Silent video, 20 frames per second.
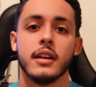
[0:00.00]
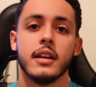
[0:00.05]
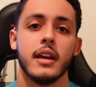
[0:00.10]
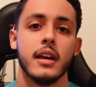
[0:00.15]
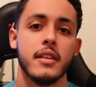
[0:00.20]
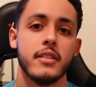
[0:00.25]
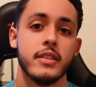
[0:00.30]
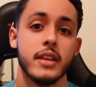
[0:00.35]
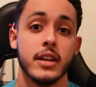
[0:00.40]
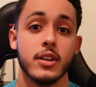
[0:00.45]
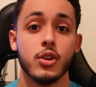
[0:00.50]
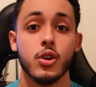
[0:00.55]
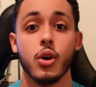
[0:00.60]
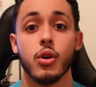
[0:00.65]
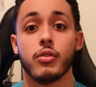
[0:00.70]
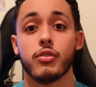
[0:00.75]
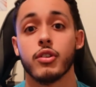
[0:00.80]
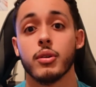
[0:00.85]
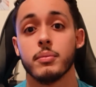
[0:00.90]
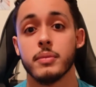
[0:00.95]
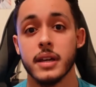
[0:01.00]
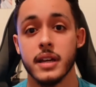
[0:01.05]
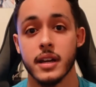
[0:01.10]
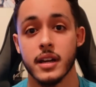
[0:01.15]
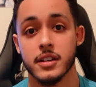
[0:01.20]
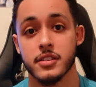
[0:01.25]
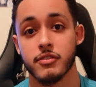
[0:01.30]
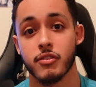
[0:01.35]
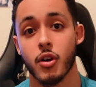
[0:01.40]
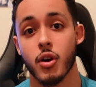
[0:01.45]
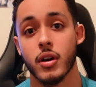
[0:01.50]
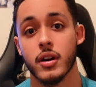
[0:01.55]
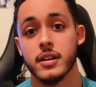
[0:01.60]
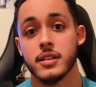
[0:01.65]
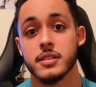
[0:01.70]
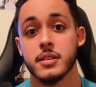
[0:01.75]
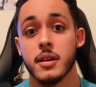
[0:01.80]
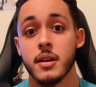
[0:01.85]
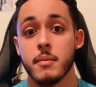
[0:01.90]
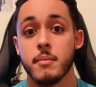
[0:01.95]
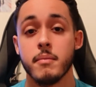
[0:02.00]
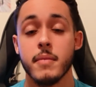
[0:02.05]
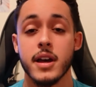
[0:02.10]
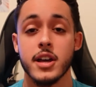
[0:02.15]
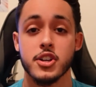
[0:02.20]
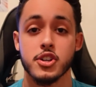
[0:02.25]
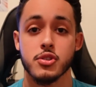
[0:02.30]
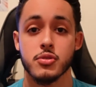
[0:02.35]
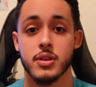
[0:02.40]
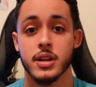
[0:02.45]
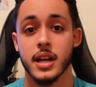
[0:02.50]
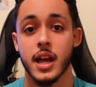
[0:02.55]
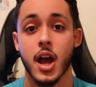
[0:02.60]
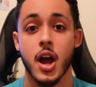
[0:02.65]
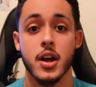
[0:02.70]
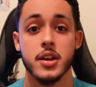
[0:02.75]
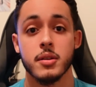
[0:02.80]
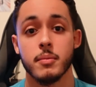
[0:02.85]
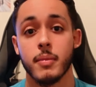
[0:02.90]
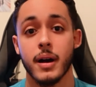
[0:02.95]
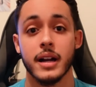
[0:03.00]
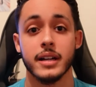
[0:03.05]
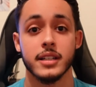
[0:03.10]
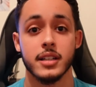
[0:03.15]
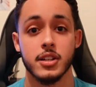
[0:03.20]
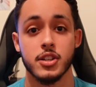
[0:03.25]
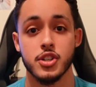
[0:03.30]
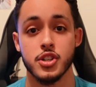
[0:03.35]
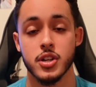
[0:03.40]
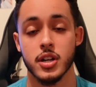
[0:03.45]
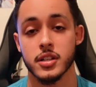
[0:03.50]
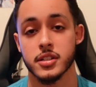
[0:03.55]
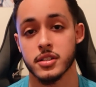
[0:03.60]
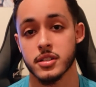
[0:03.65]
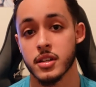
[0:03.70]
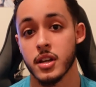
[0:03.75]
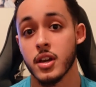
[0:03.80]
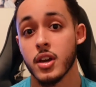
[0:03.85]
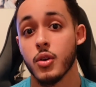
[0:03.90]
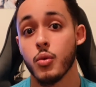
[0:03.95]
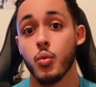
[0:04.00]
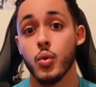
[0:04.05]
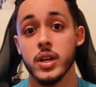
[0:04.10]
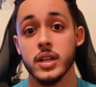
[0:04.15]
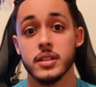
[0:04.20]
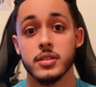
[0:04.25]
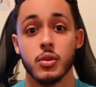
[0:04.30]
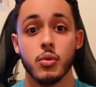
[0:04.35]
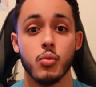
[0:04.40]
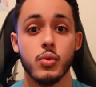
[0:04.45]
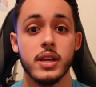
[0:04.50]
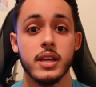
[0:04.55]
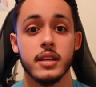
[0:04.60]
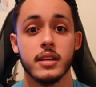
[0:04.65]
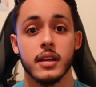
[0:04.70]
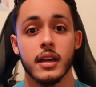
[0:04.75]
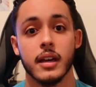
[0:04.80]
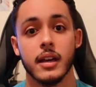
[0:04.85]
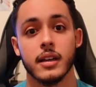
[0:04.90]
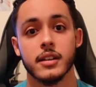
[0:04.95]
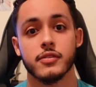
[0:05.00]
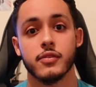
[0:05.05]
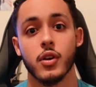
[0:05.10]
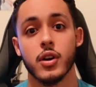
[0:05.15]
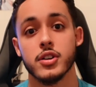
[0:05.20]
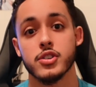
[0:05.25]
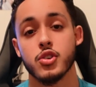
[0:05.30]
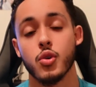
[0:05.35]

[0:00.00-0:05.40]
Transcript: and then go from there as far as measuring how your body adjusts week to week as far as